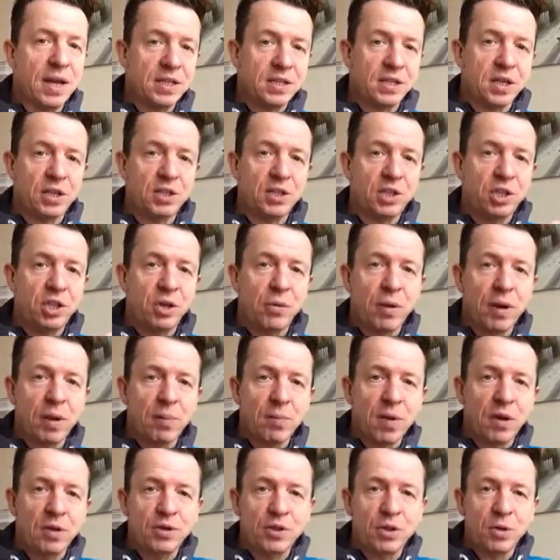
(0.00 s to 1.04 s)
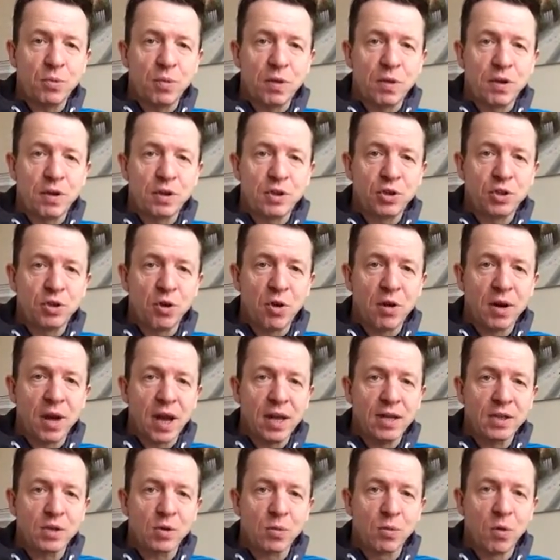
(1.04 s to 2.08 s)
it's a chewing motion with your jaw
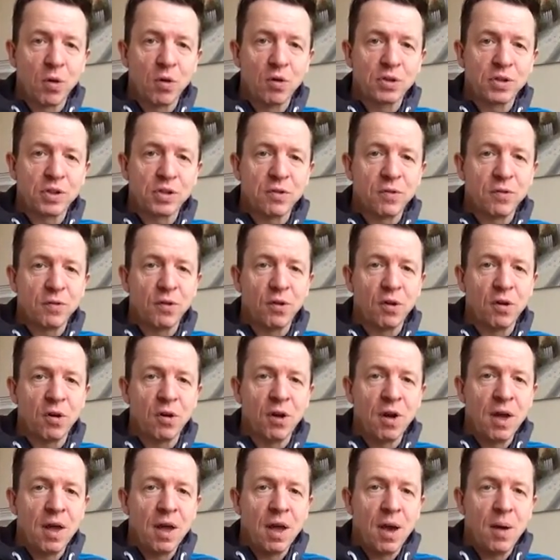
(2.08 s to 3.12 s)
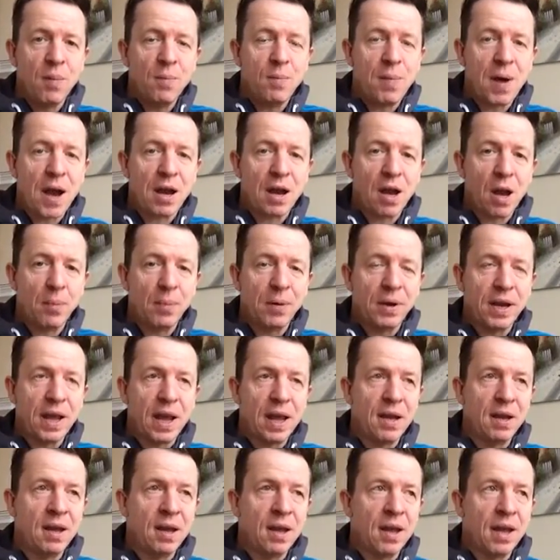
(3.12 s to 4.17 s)
going towards the floor and back up
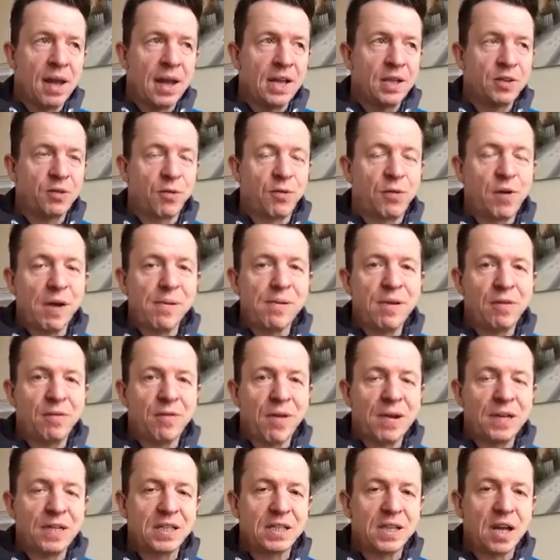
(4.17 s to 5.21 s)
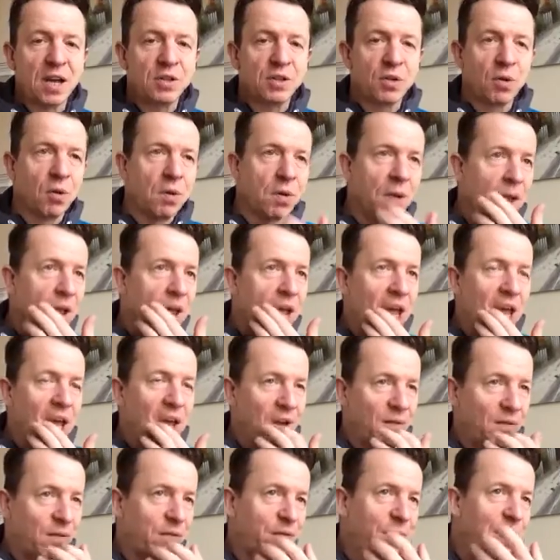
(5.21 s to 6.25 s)
again. It's very, very subtle.
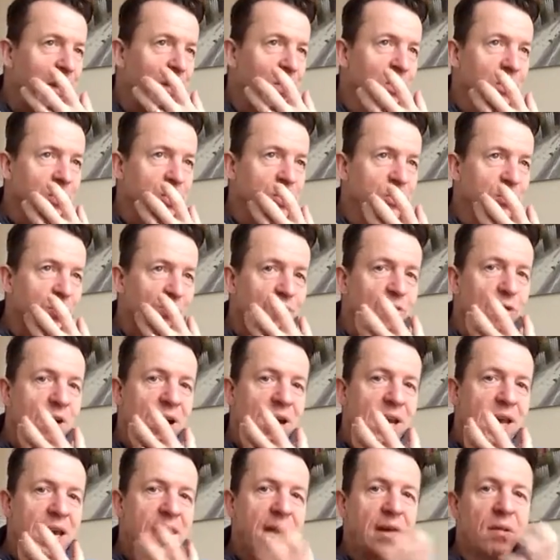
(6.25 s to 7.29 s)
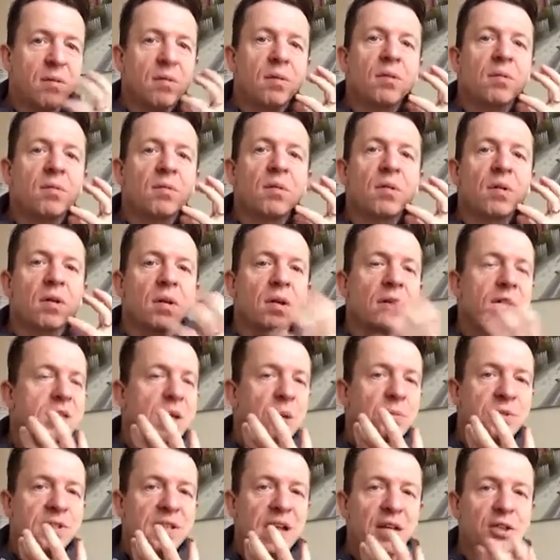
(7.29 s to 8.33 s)
It feels really
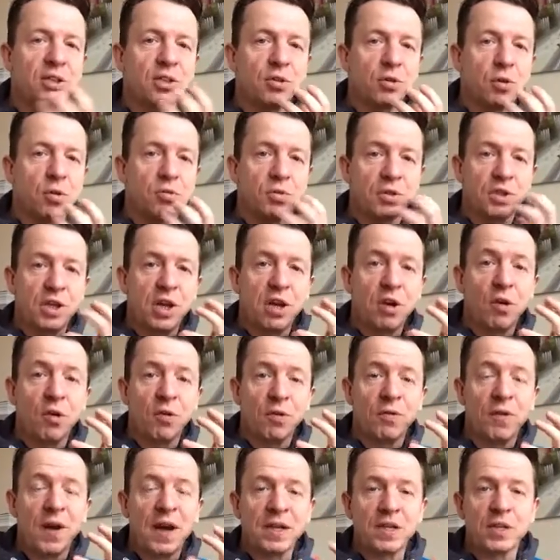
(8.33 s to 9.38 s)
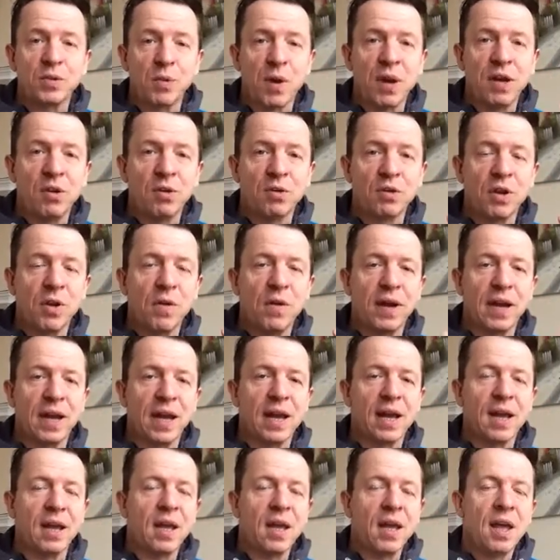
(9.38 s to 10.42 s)
substantial to your face when you're doing
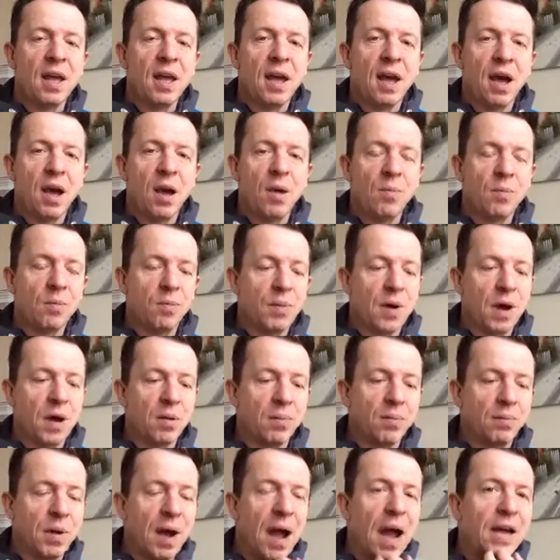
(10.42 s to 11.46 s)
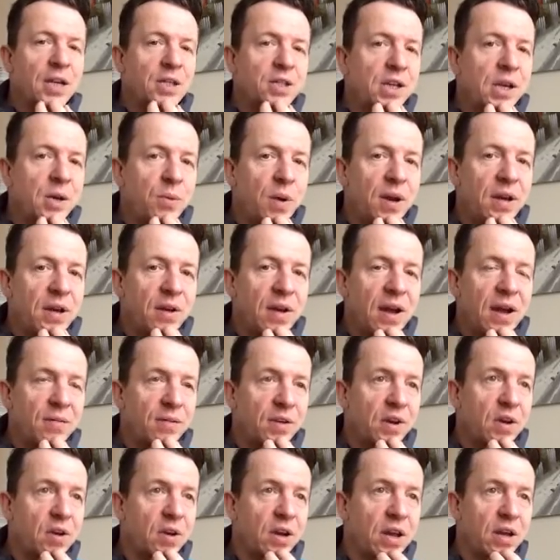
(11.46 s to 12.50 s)
it, but actually when you have a
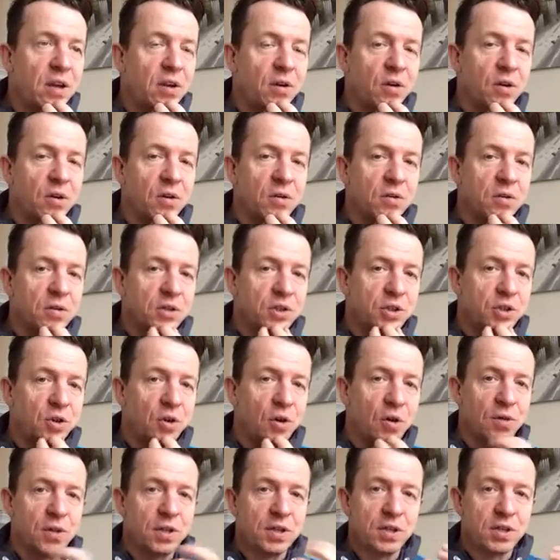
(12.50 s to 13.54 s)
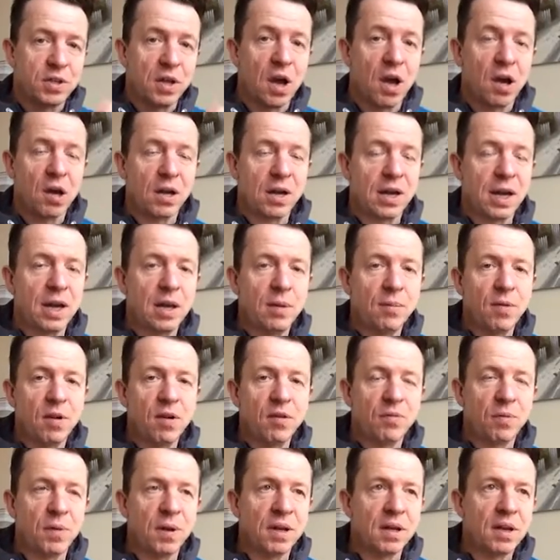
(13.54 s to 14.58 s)
look at your jaw, there's hardly any
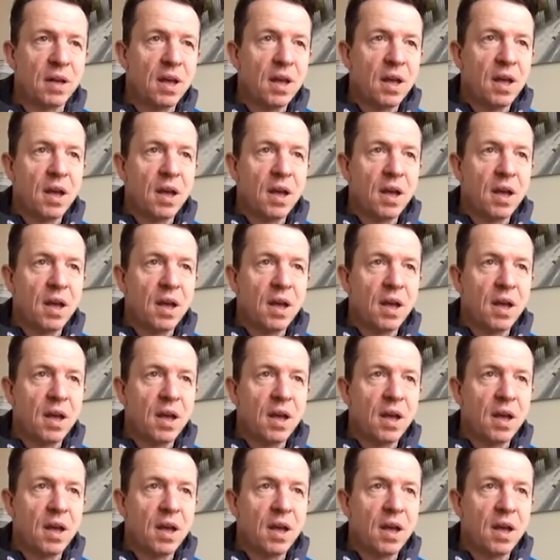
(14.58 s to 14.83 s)
movement.